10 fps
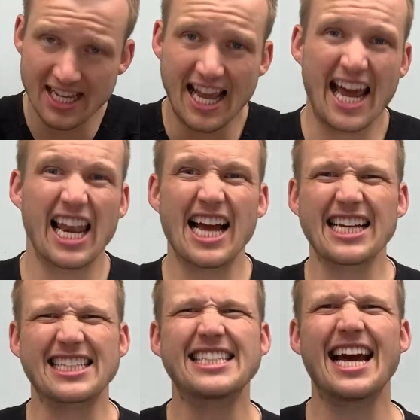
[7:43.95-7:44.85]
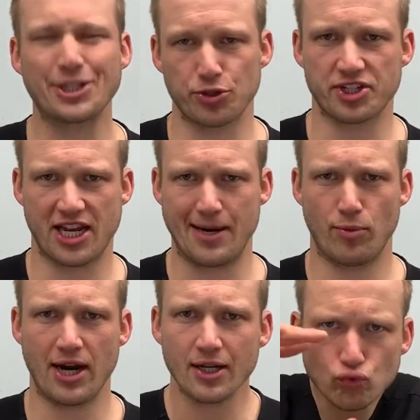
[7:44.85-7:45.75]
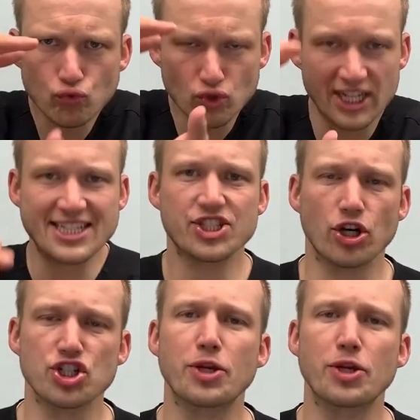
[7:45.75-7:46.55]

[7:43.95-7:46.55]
And like a Tetris game, right? It starts to